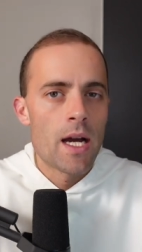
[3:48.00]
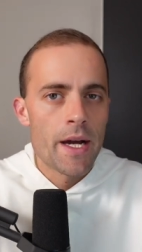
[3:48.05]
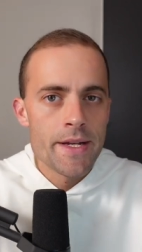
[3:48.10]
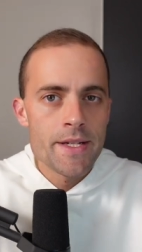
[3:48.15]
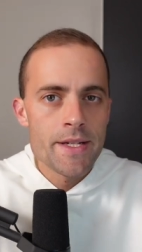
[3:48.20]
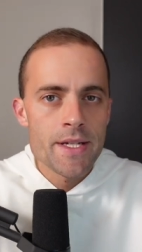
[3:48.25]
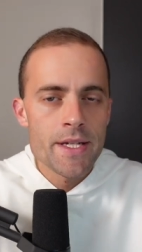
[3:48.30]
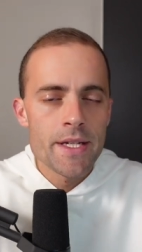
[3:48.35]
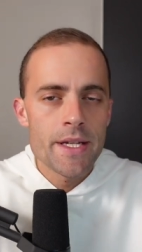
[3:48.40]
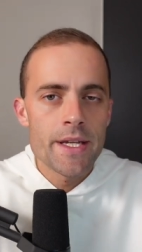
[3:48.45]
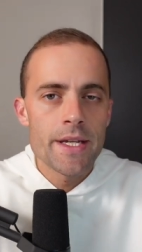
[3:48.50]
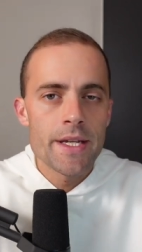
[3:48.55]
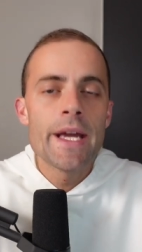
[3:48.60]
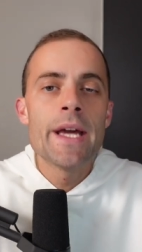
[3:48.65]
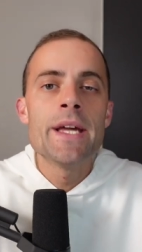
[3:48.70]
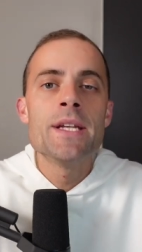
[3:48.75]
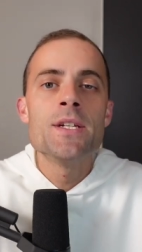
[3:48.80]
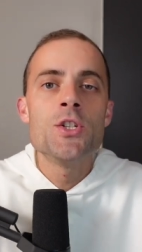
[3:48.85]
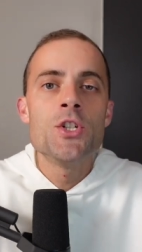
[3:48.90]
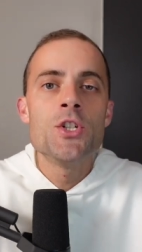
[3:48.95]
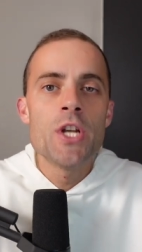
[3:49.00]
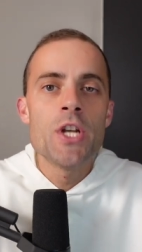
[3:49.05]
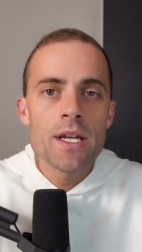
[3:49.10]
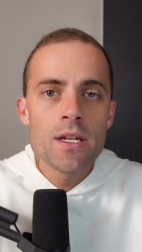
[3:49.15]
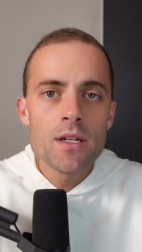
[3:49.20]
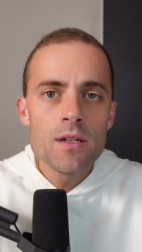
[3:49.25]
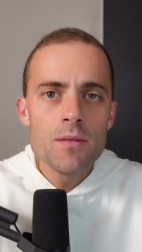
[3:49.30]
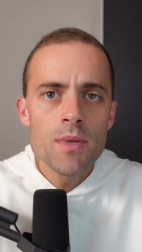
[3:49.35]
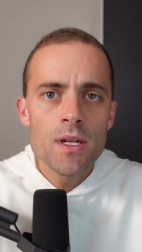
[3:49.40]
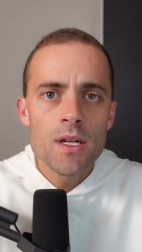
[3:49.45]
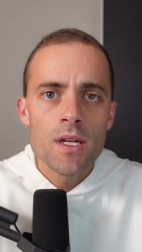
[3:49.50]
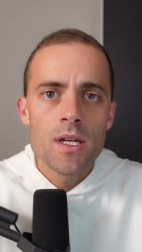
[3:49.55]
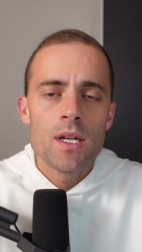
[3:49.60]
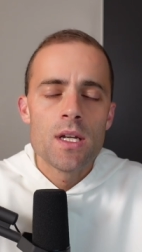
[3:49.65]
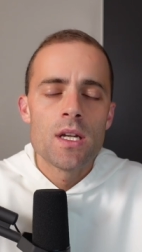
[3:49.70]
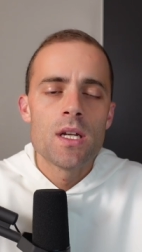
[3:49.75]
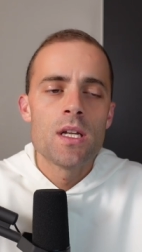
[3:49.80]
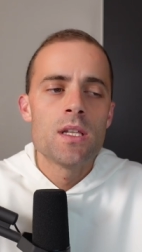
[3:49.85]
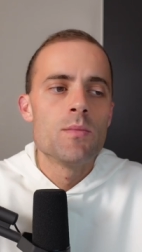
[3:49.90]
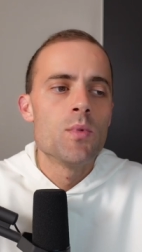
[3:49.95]
Isaac, and Jacob
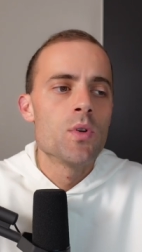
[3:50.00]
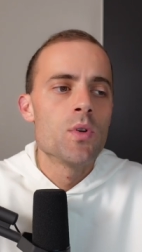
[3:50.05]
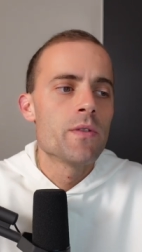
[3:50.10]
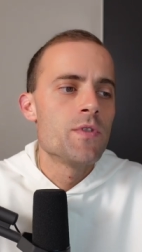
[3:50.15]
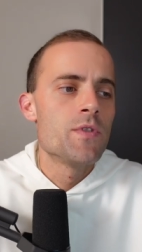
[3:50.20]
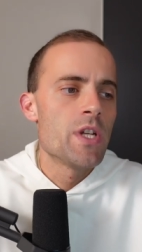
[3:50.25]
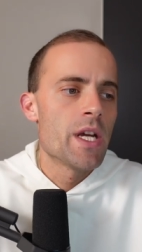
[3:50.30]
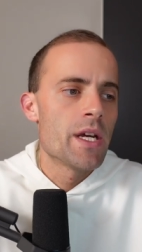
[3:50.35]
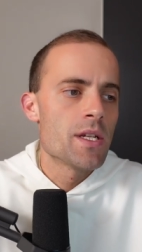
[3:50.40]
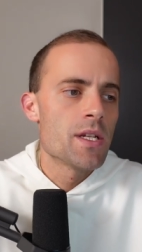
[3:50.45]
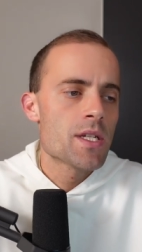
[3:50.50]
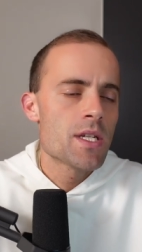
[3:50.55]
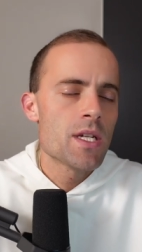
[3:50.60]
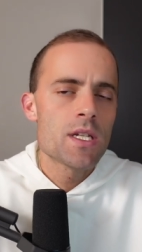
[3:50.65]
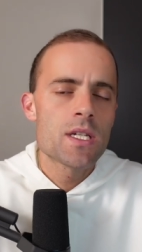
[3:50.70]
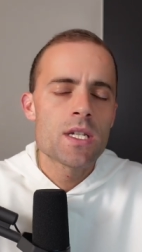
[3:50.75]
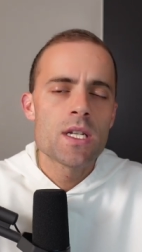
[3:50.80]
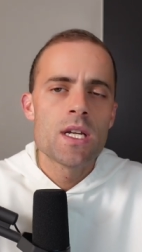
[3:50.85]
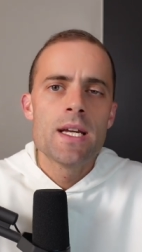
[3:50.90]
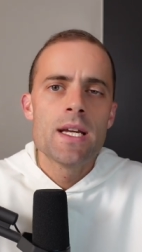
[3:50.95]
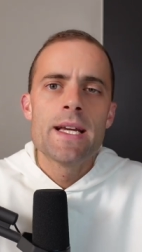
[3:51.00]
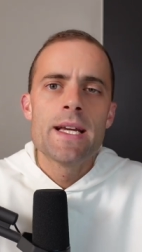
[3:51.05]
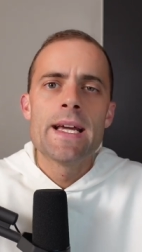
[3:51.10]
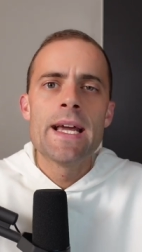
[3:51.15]
in the book of Genesis.